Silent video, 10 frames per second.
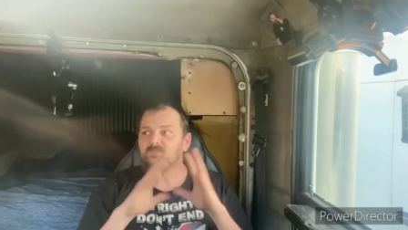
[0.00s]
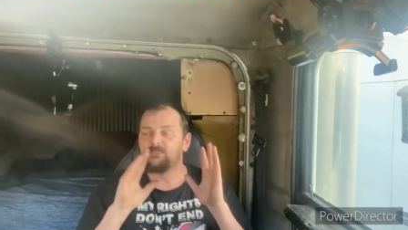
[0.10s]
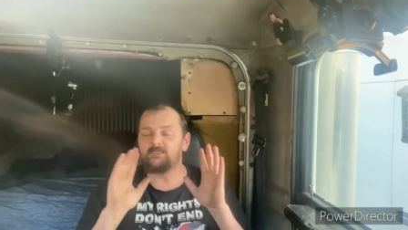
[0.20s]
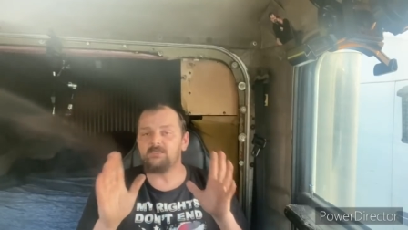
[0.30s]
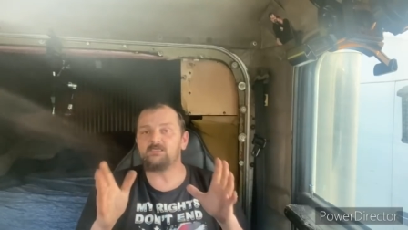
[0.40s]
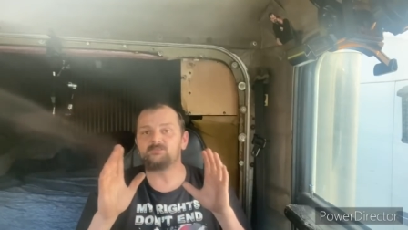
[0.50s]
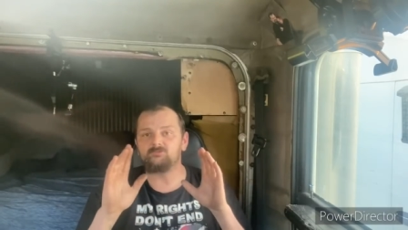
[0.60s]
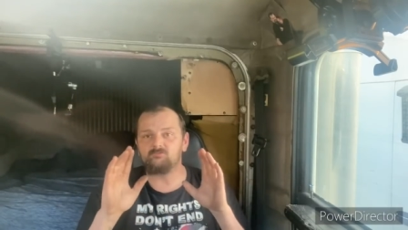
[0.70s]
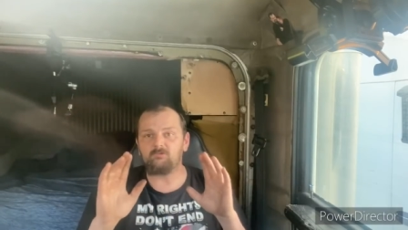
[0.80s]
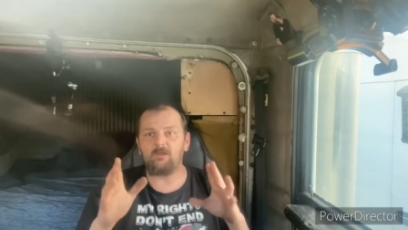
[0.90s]
he is
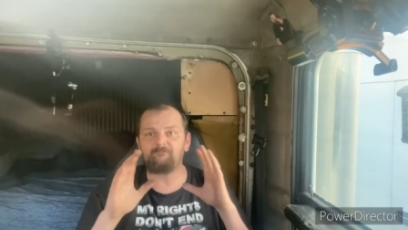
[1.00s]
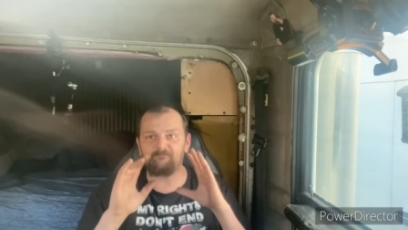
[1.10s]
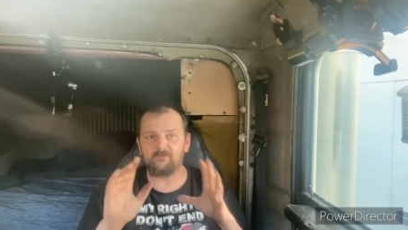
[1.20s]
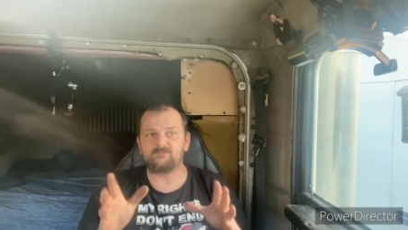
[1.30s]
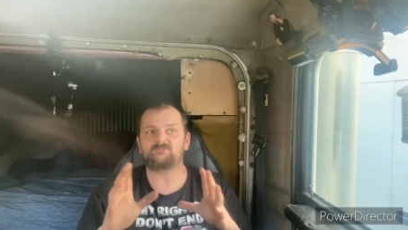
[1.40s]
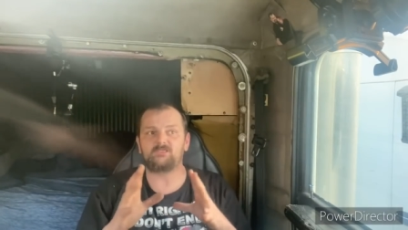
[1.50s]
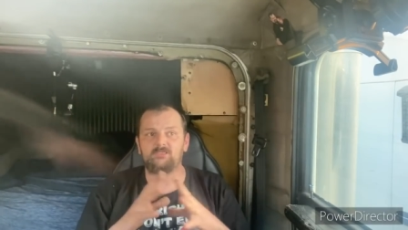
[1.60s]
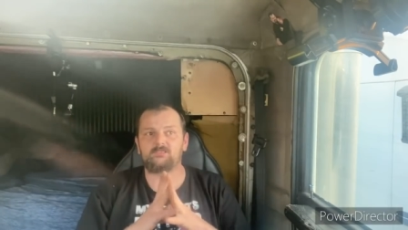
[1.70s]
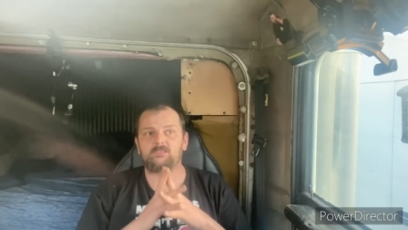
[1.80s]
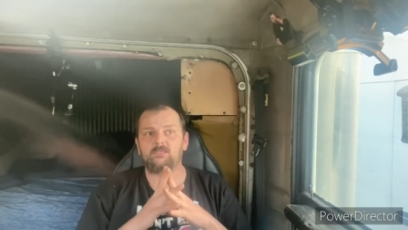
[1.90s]

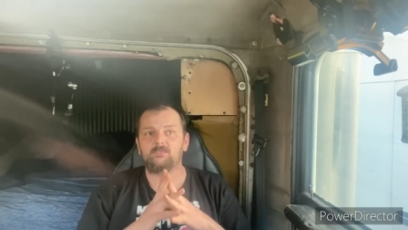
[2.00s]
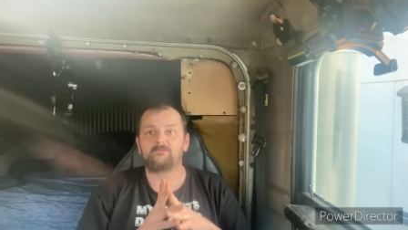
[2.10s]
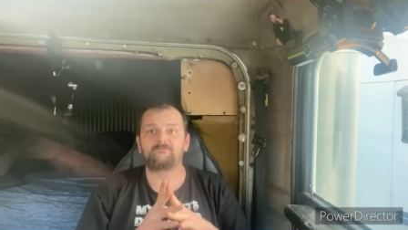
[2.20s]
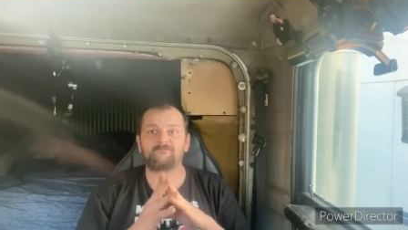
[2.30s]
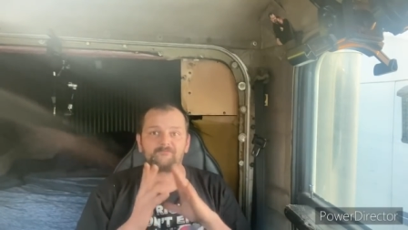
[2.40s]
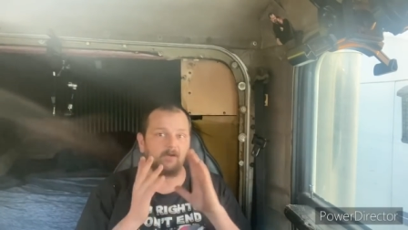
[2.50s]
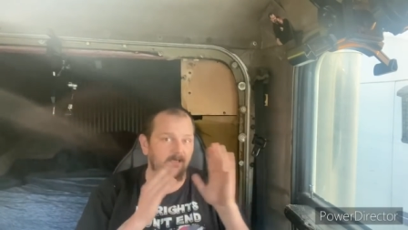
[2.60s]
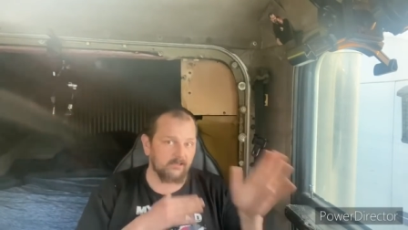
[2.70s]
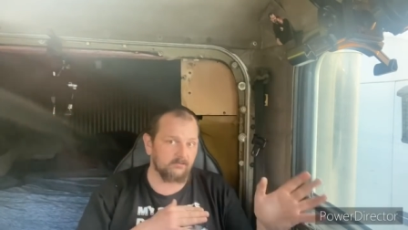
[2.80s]
referencing freight